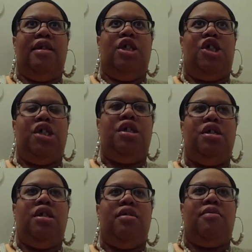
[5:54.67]
she
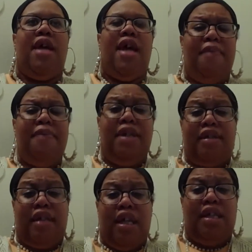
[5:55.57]
could have
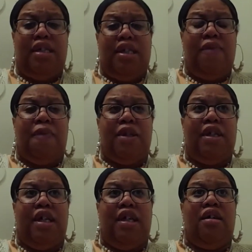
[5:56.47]
done things
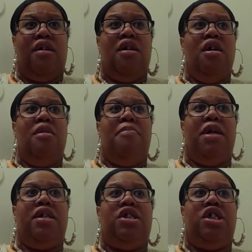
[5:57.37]
differently,
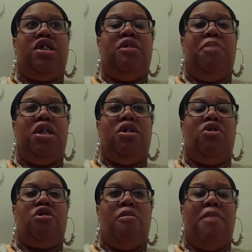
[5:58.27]
but just depending
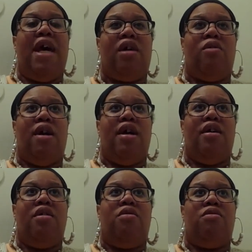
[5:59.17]
on your
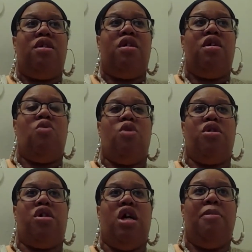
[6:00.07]
background and where
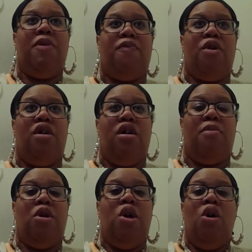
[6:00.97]
you're coming
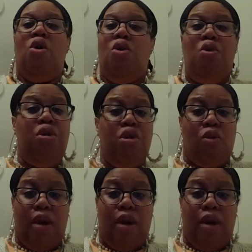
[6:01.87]
from, who you're